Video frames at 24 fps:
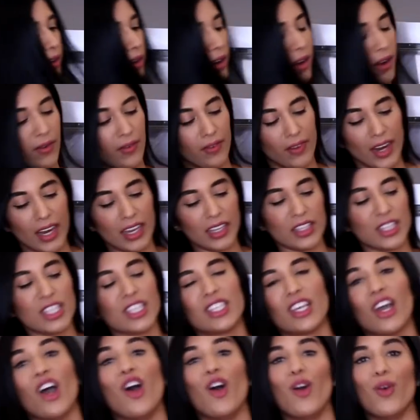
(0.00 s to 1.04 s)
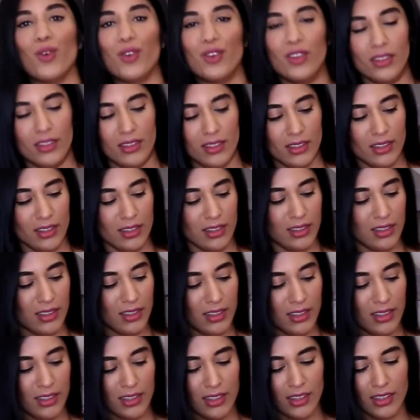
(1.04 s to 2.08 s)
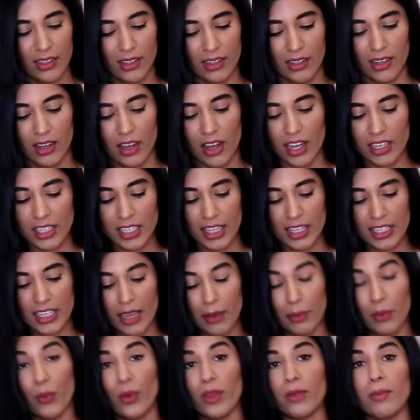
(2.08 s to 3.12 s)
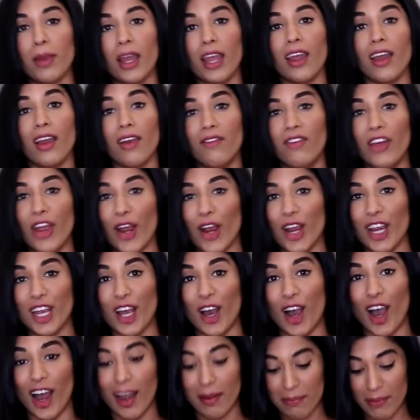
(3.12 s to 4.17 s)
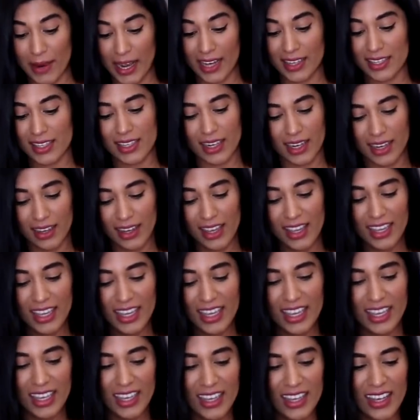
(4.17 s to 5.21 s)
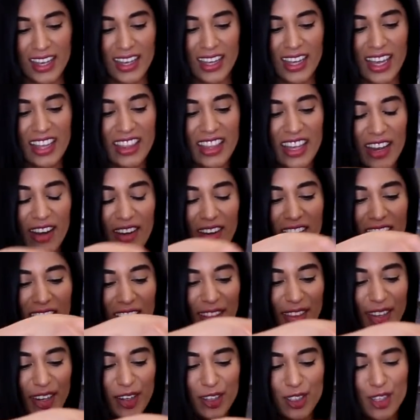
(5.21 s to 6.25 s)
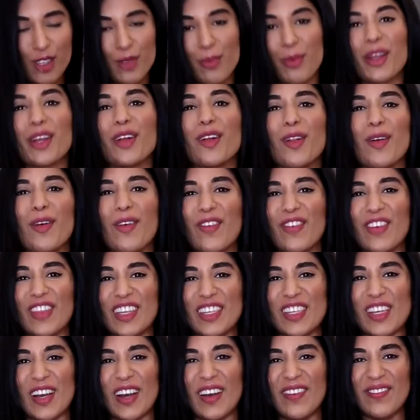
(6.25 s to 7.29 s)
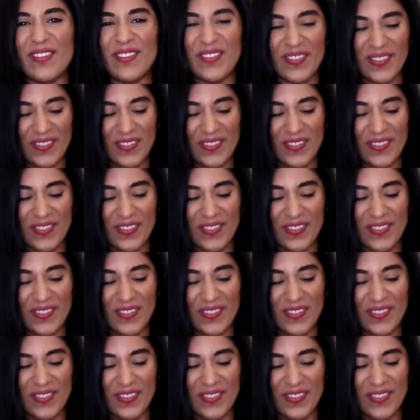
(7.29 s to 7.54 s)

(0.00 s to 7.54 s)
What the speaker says: All right, so onto the table with my very hot pasta, and then a little sprinkle over the top.